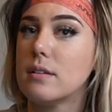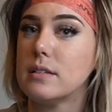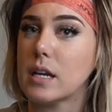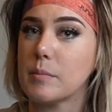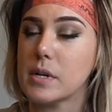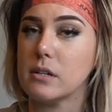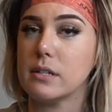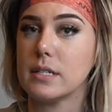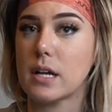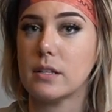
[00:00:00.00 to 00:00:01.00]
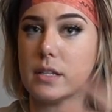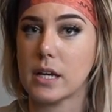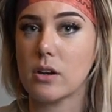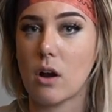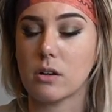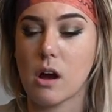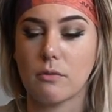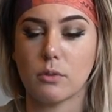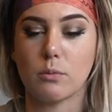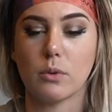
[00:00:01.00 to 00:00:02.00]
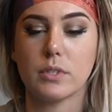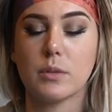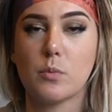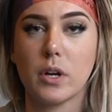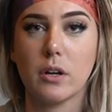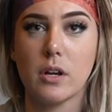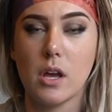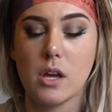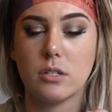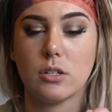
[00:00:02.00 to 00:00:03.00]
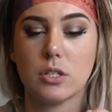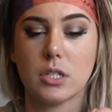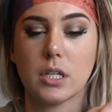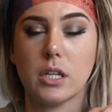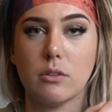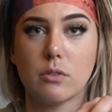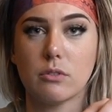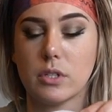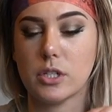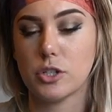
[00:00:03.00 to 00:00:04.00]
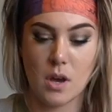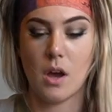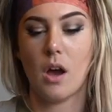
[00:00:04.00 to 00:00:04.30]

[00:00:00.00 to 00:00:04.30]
setting my earrings down and then they get knocked off or roll somewhere. So just a cute little dish.